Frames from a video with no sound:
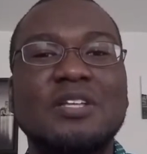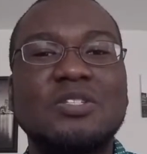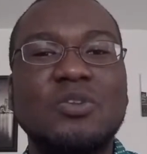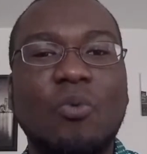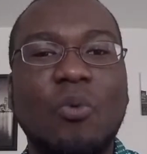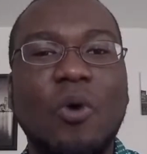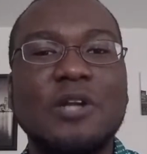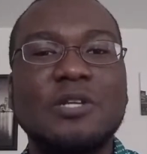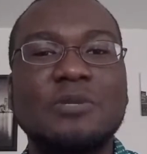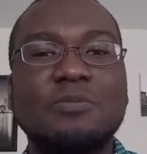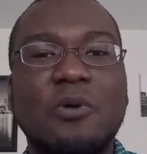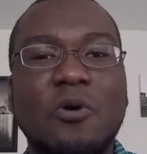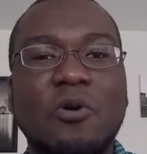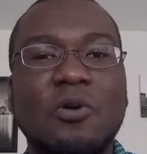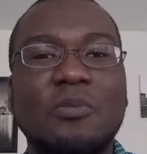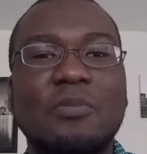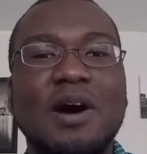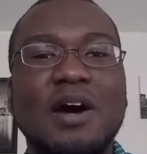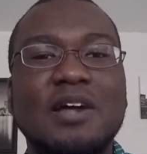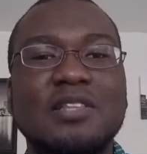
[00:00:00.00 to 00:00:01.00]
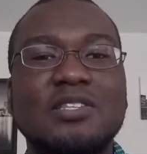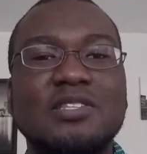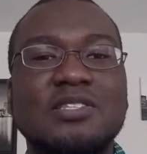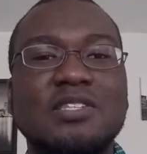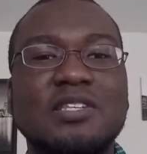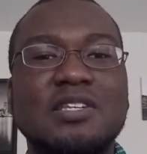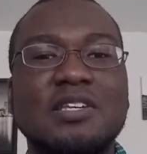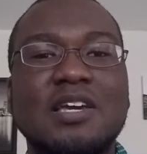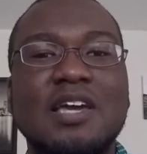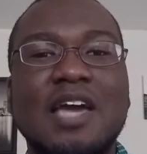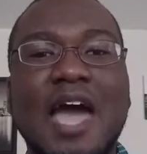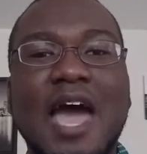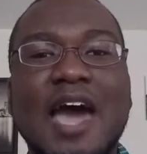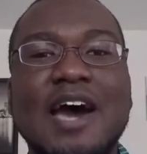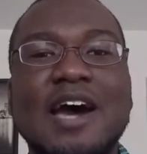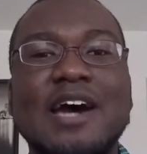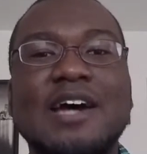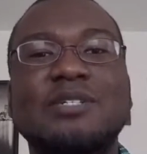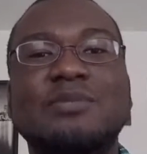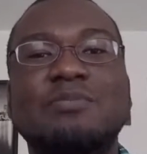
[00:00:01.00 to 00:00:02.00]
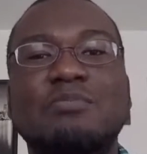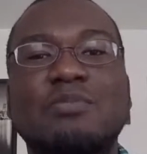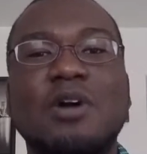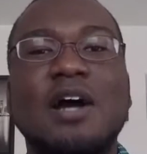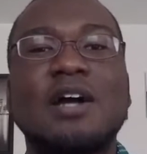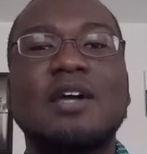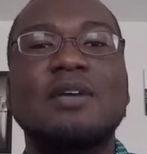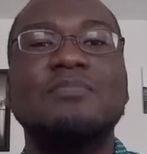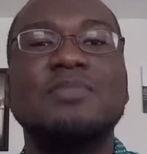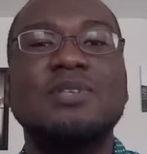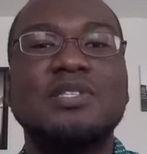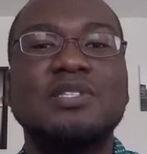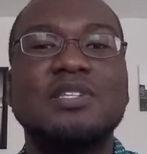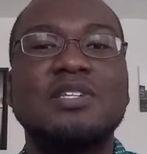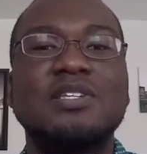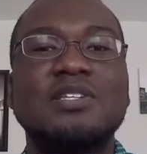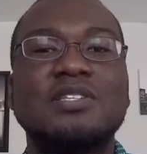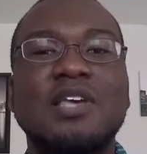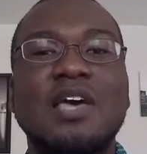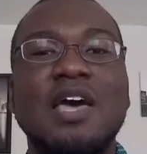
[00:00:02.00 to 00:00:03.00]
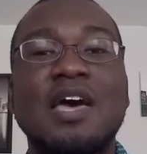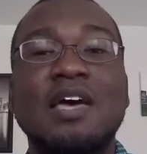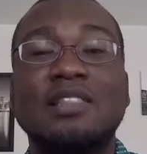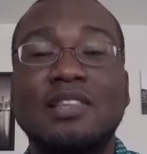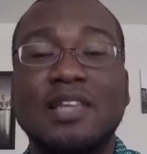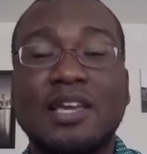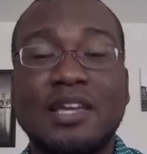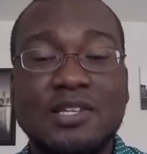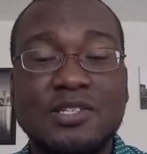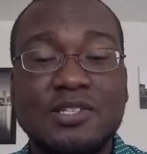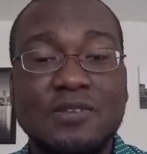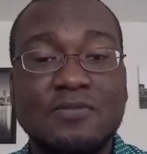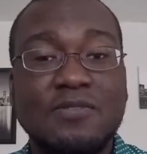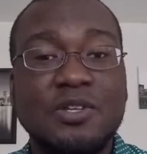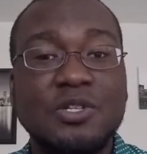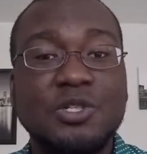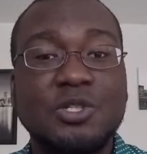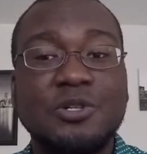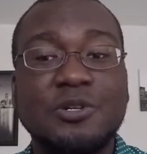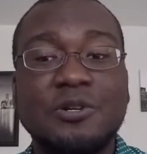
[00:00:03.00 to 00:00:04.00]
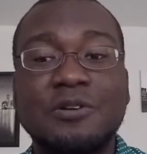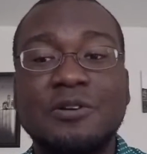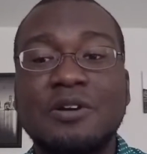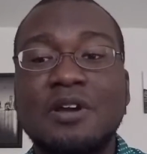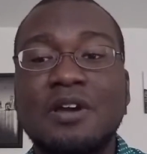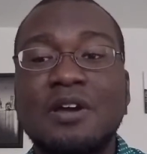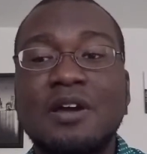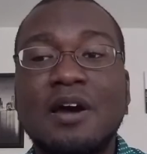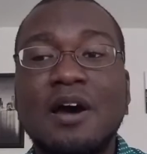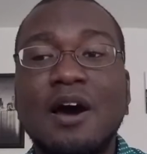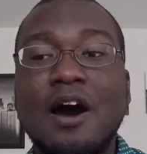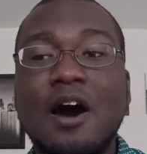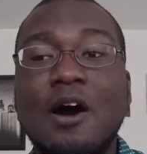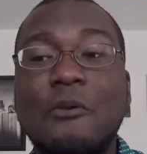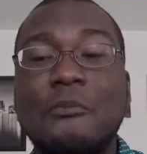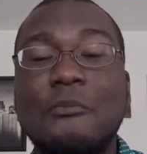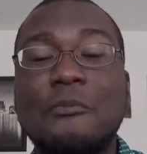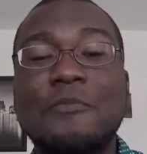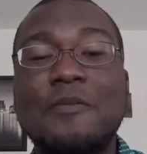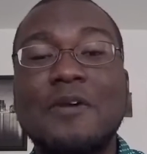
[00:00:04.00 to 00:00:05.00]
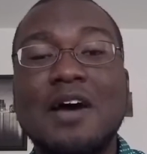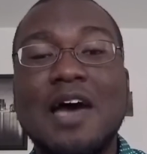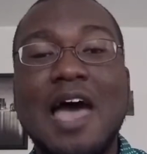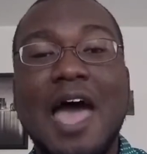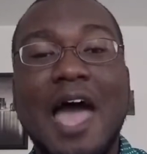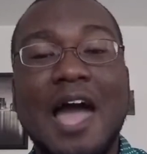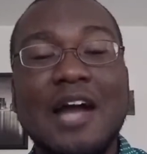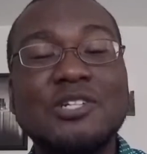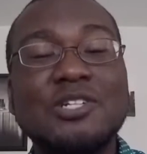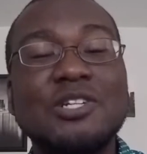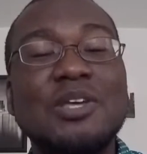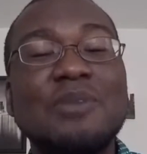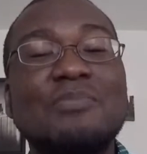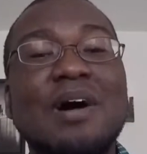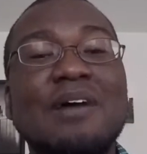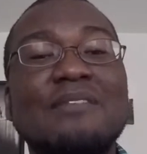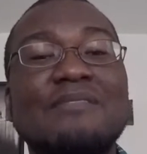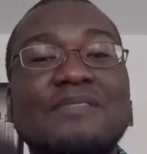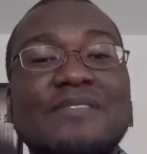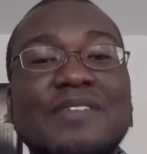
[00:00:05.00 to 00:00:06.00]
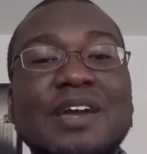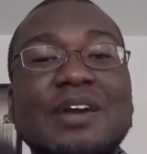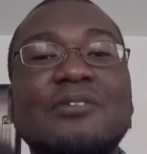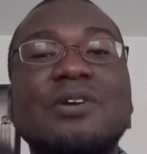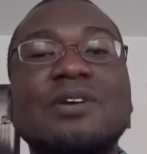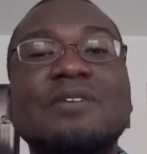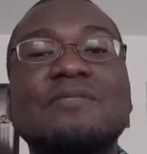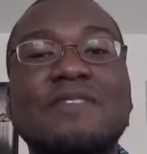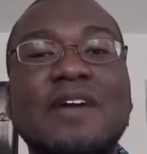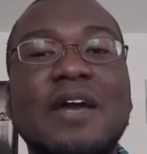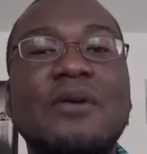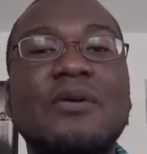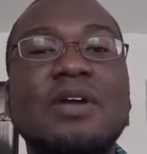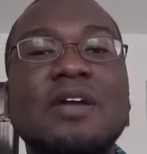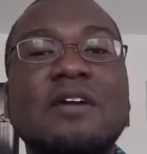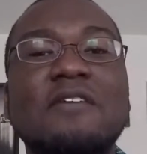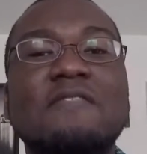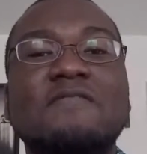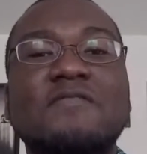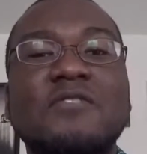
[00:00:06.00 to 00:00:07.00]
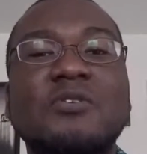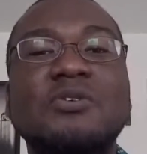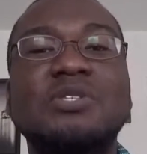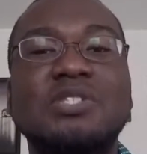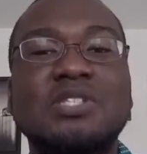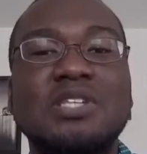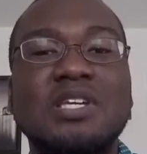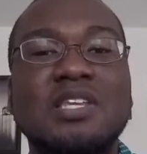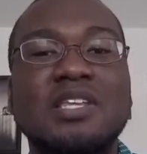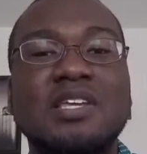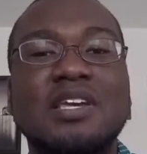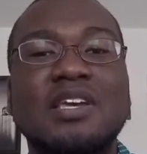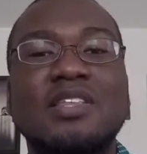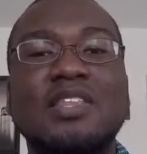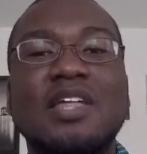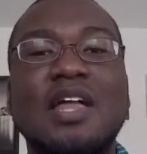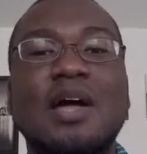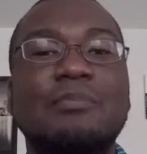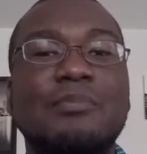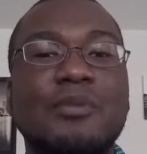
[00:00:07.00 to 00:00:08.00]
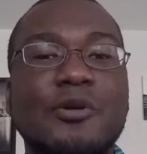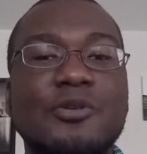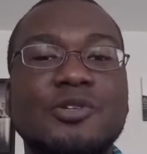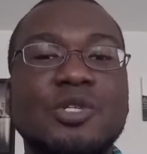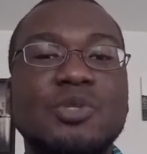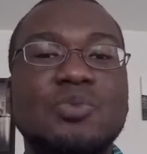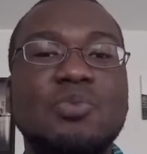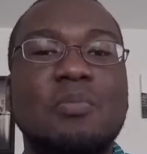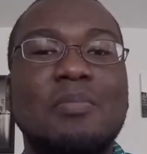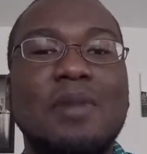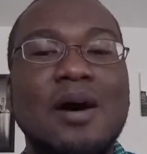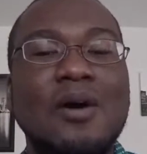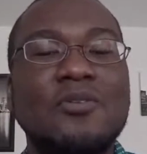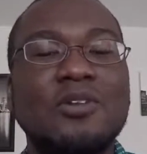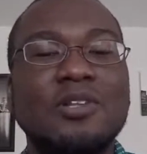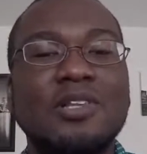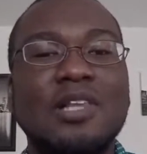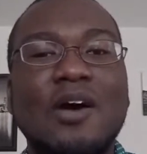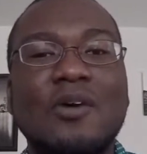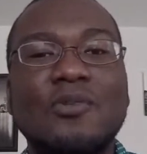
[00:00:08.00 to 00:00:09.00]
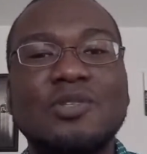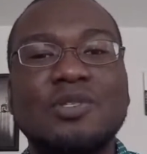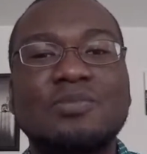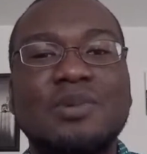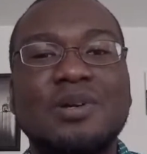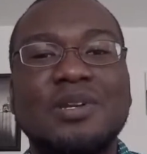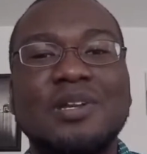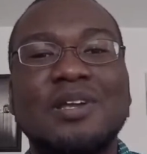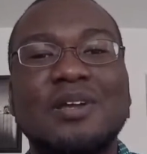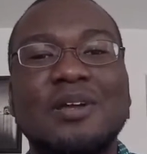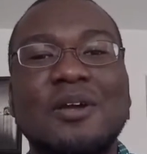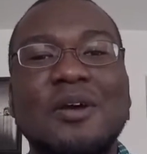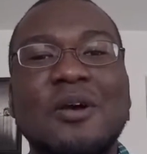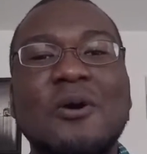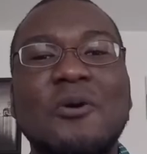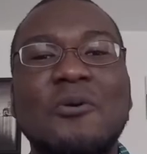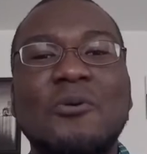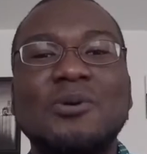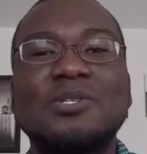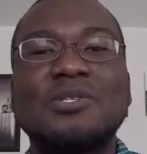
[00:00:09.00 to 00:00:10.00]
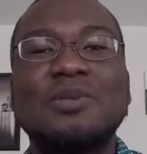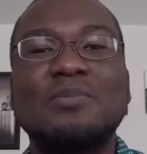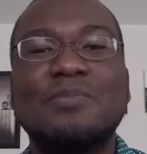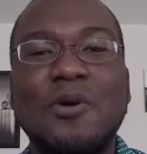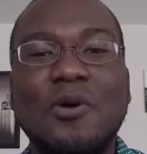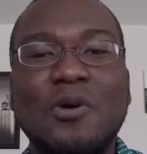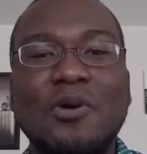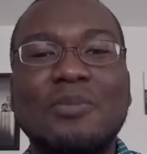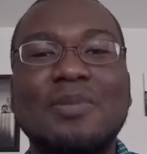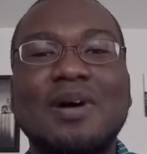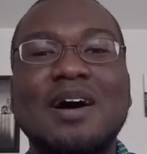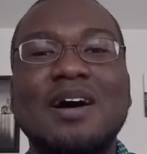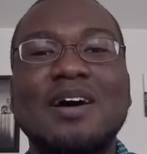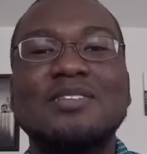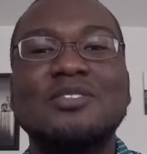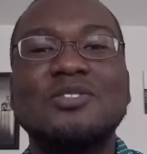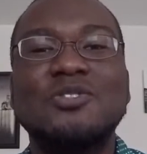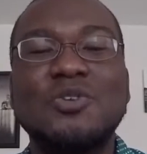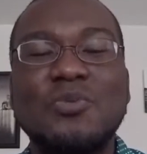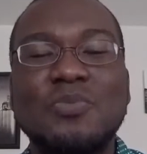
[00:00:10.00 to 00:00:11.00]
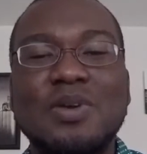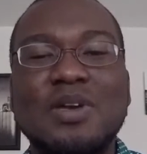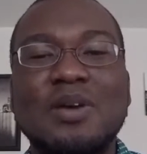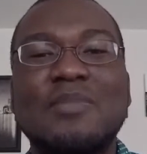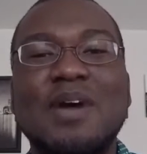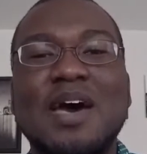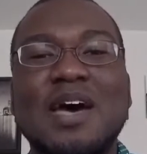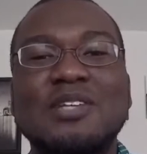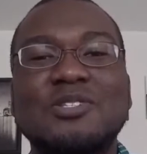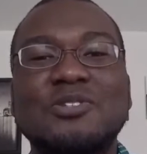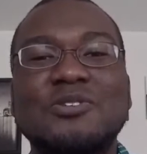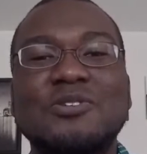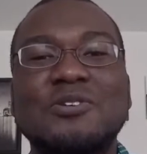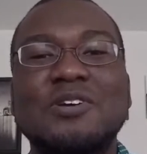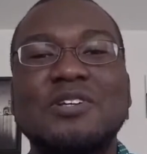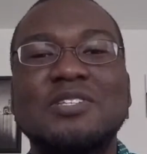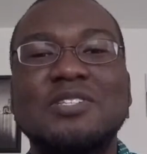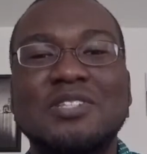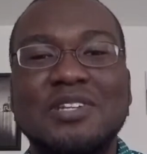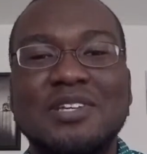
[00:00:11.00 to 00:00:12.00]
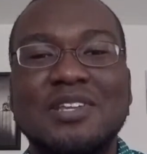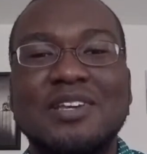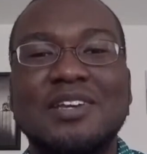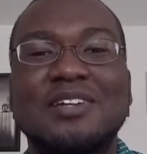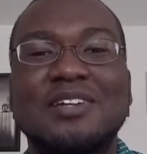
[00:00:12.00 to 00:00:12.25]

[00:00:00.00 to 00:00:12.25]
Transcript: to watch Pokemon, to see Ash, Brock, and Misty's latest adventure. Actually, my very first CD that I purchased with my own allowance money was the Pokemon Master CD.